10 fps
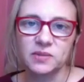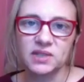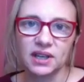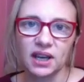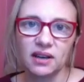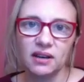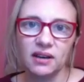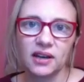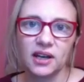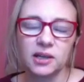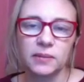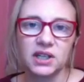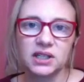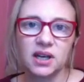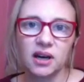today, and I'm going
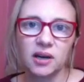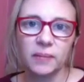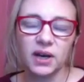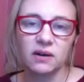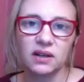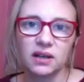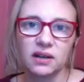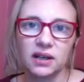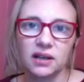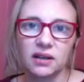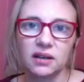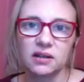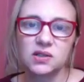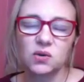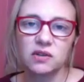to talk about it in a
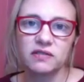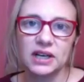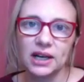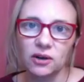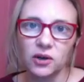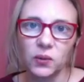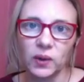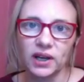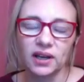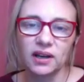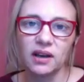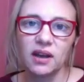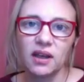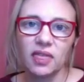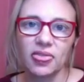sort of narrow way
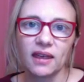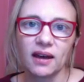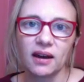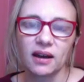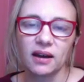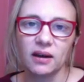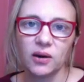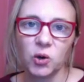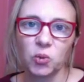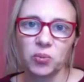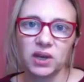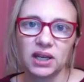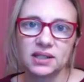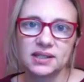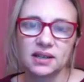that I hope
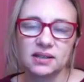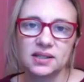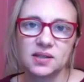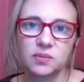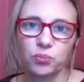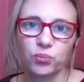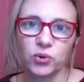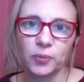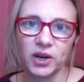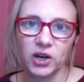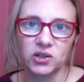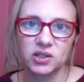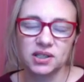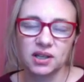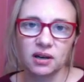gets us prepared
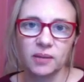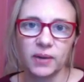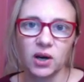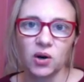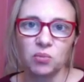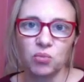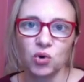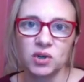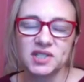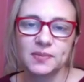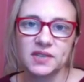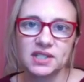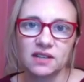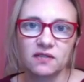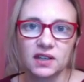to talk about more
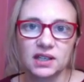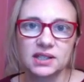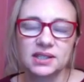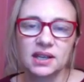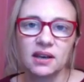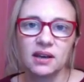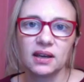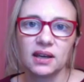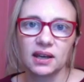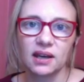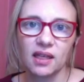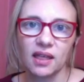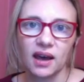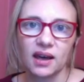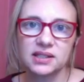specifics in
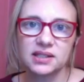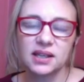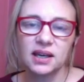class.